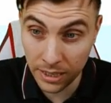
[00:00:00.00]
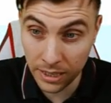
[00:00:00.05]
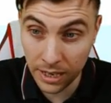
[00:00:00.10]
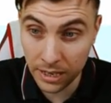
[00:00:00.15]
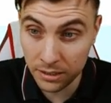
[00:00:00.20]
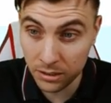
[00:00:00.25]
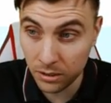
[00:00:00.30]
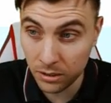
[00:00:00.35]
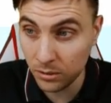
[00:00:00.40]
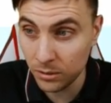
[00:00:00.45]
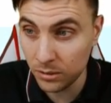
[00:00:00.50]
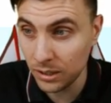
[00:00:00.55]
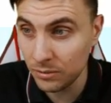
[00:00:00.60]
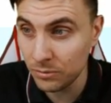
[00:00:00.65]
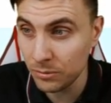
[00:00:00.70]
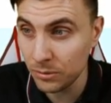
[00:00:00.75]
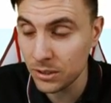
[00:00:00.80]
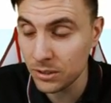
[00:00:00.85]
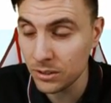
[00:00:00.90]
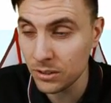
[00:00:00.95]
get-go,
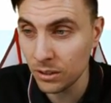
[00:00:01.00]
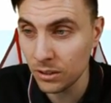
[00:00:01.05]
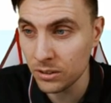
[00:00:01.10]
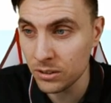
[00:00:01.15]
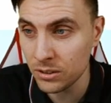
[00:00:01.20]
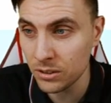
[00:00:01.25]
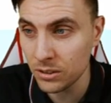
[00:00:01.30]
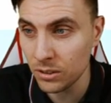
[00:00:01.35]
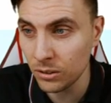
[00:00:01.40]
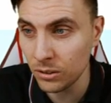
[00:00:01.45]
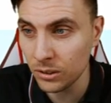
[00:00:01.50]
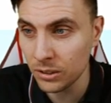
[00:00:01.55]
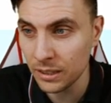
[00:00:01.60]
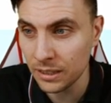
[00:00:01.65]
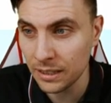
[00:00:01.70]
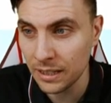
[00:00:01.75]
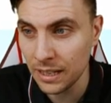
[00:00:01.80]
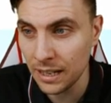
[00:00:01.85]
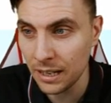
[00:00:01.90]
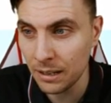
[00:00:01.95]
if we'd started
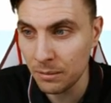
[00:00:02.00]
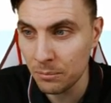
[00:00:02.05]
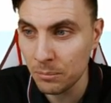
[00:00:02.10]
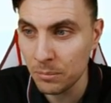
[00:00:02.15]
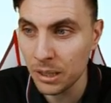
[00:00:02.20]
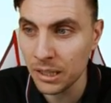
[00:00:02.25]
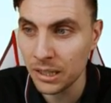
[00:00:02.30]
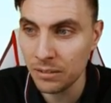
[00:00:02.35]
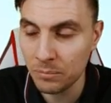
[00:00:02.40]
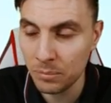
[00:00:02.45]
scalding there, might have